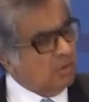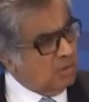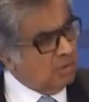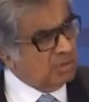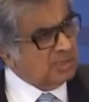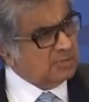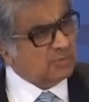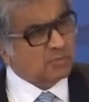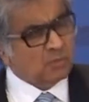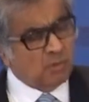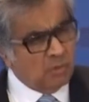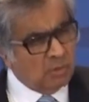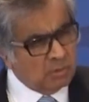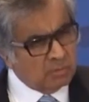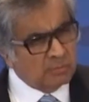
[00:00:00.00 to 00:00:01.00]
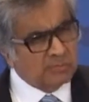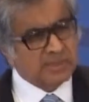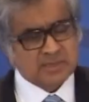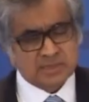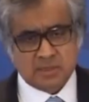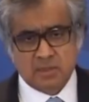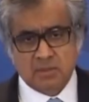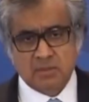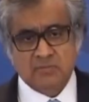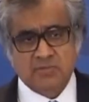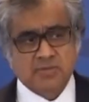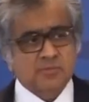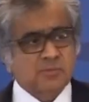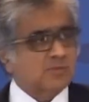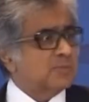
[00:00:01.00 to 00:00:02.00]
All this was always,
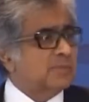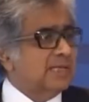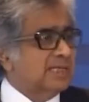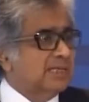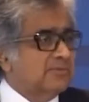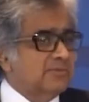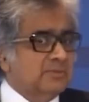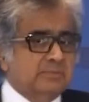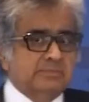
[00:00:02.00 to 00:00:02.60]
always prospective.